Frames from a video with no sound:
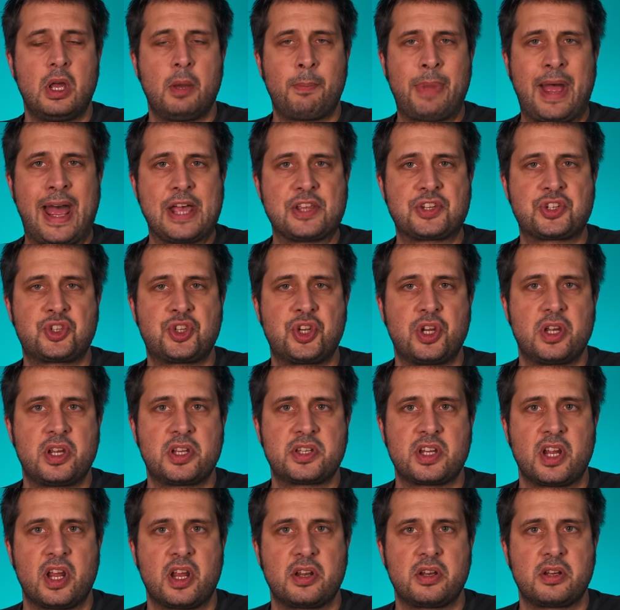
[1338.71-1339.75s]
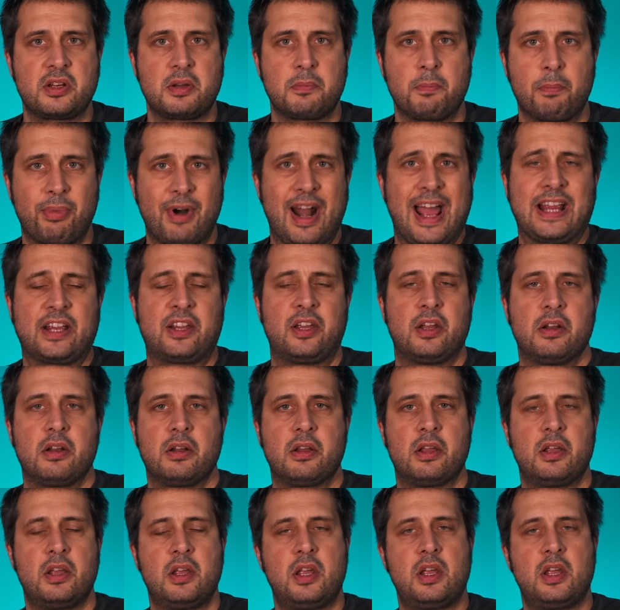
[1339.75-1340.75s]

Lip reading: pastures and bracken,